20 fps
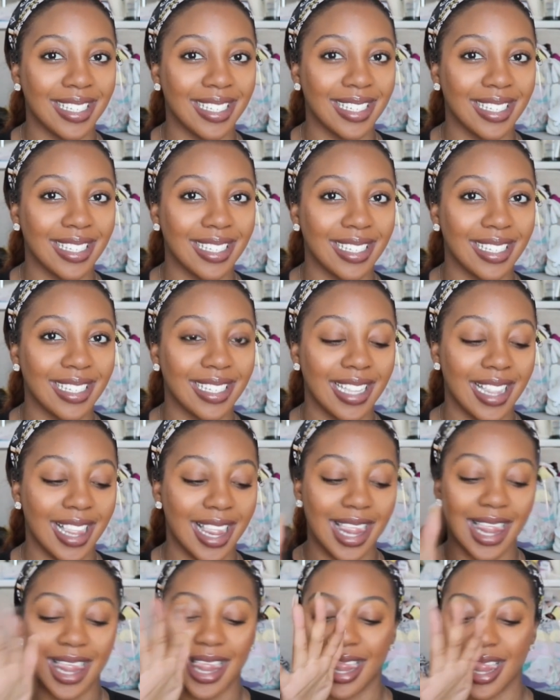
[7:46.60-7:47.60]
Fair
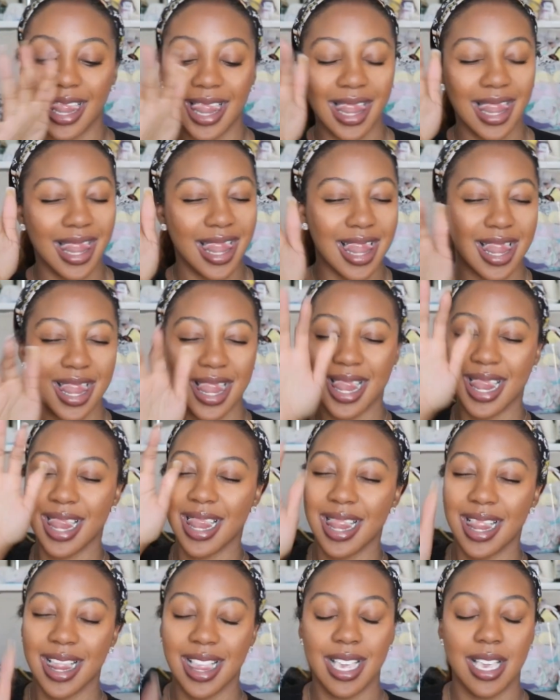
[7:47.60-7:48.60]
Trade by Drake
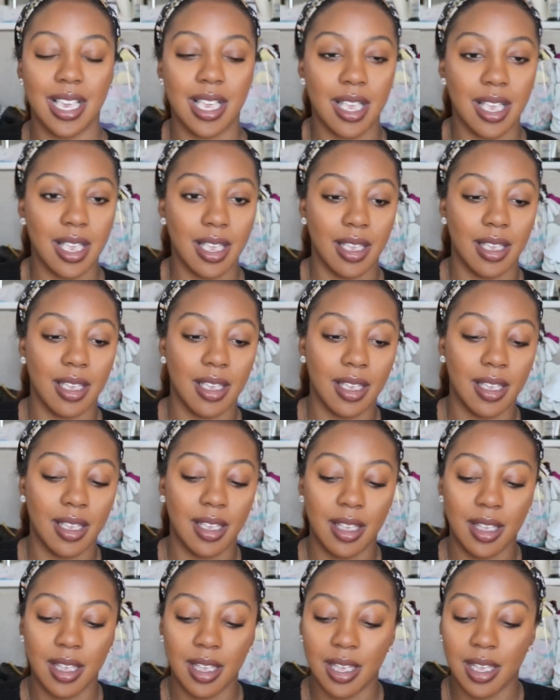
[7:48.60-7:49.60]
featuring
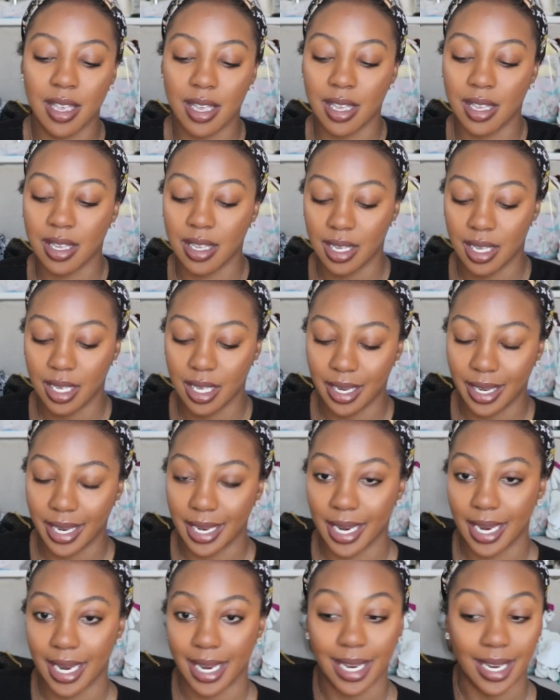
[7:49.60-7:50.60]
Travis Scott
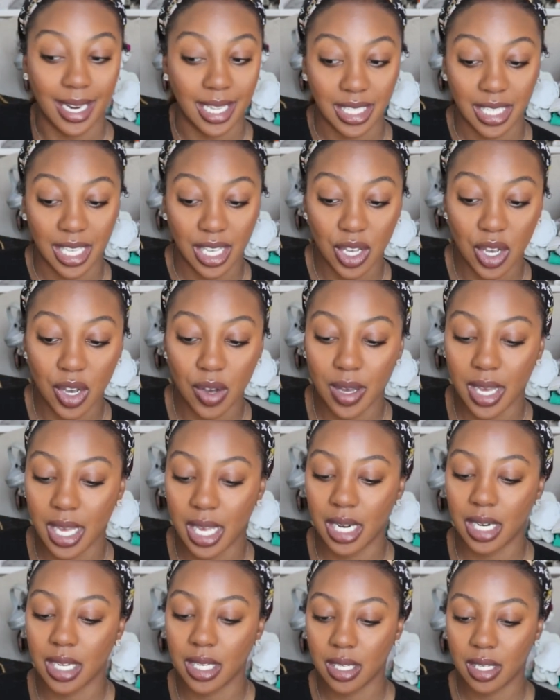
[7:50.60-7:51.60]
on Amazon. Let's get
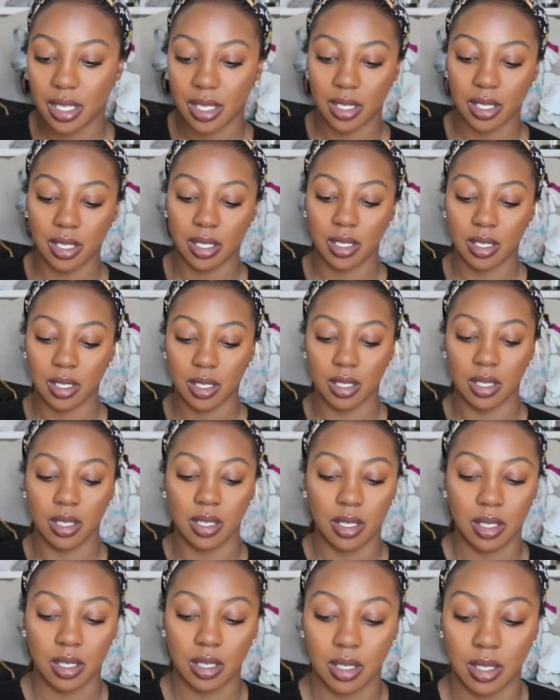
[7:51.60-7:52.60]
going.
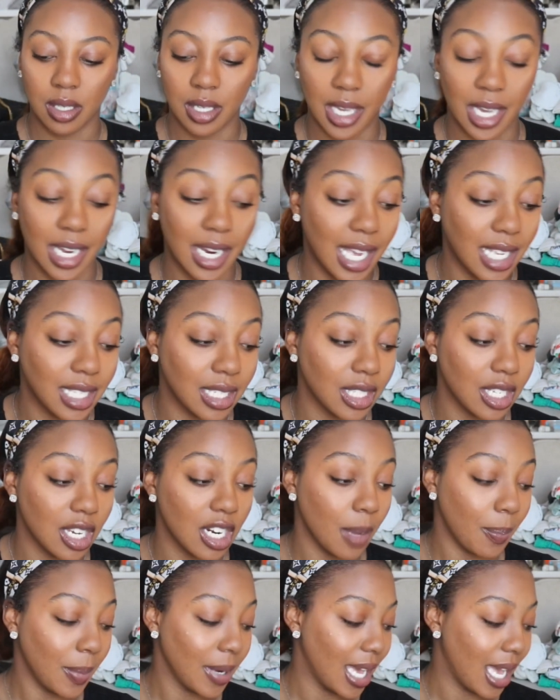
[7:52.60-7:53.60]
Alexa,
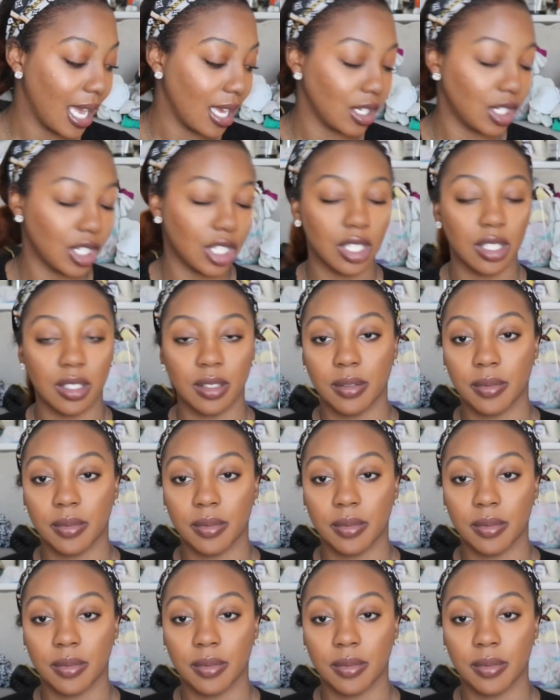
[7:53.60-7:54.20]
turn up a notch.